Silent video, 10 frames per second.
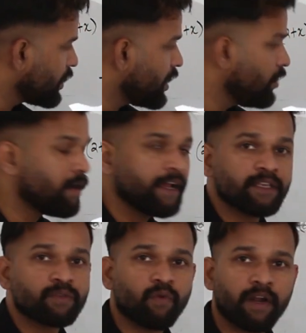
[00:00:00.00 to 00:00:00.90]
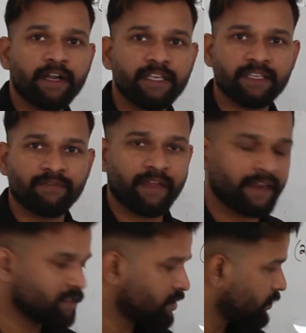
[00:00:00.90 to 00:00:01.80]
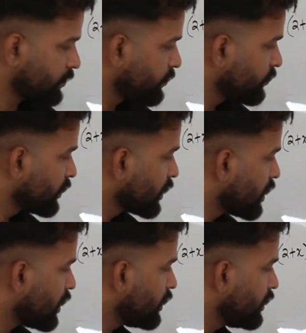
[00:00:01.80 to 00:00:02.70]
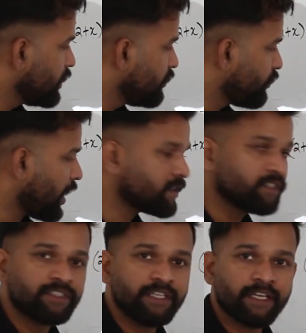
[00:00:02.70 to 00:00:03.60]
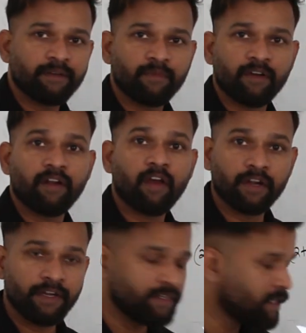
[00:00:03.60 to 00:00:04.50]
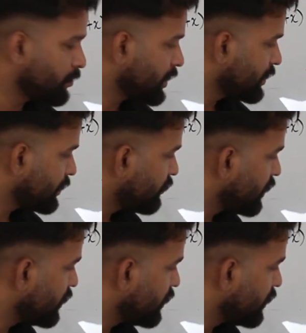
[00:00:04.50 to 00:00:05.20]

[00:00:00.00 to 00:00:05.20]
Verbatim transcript: away a minus 1 is a factor and in factor theorem or long division method we